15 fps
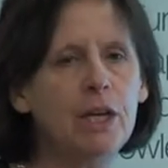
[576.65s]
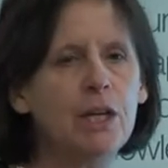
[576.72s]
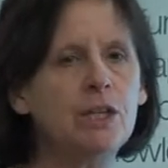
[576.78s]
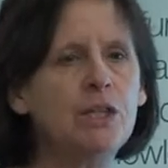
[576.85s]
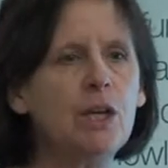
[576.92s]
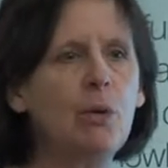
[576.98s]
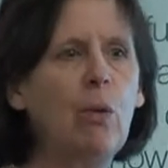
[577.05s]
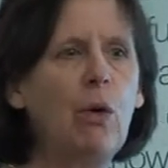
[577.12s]

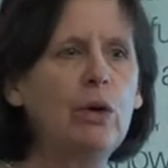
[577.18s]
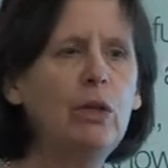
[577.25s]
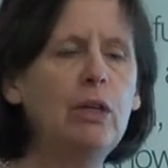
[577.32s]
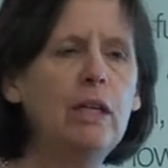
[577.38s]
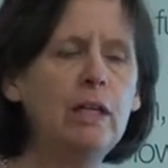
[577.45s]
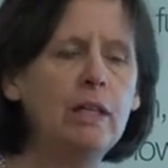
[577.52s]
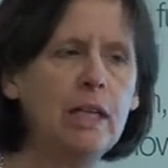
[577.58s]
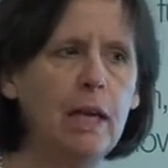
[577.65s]
So what you
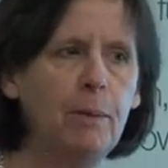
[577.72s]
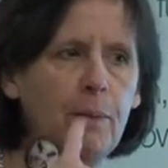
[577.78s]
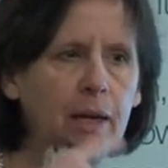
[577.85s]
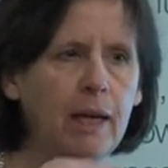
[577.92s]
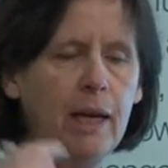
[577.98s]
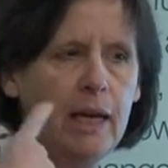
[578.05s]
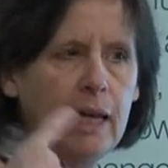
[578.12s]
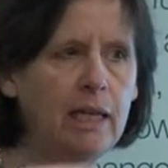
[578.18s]
need to keep a
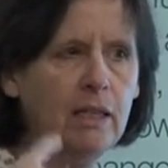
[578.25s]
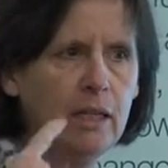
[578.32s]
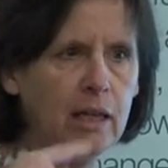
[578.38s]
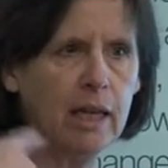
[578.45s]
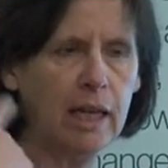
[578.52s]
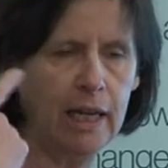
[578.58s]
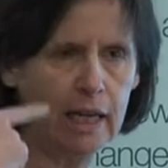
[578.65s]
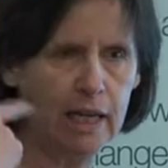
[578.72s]
key
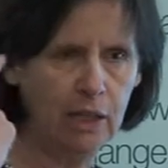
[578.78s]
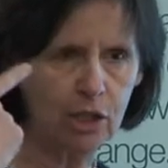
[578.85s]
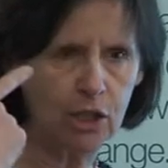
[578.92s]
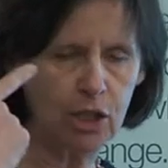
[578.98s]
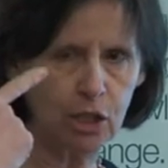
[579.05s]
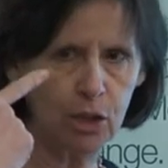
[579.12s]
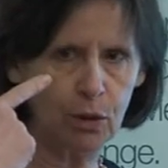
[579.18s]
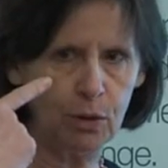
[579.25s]

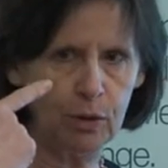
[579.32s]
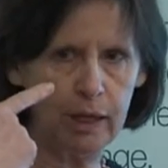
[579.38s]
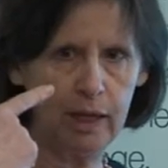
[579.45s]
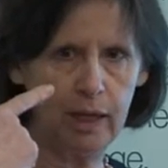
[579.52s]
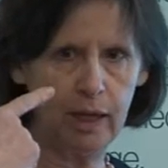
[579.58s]
into